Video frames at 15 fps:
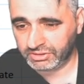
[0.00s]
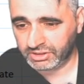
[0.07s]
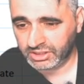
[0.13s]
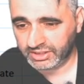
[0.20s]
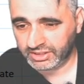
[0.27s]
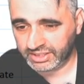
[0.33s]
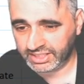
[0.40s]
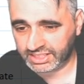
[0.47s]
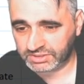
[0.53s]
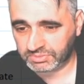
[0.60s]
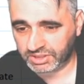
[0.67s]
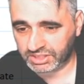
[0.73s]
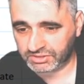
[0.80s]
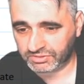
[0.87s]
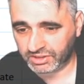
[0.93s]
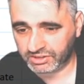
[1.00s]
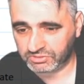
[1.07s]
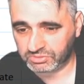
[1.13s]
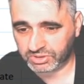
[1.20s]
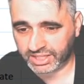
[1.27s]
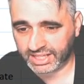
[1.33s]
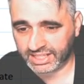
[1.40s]
The x minus 5s will
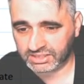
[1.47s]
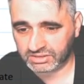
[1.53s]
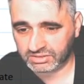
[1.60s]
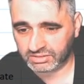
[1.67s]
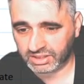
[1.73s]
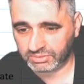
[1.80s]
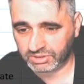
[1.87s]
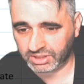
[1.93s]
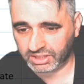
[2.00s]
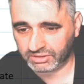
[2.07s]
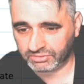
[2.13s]
cancel, and we'll have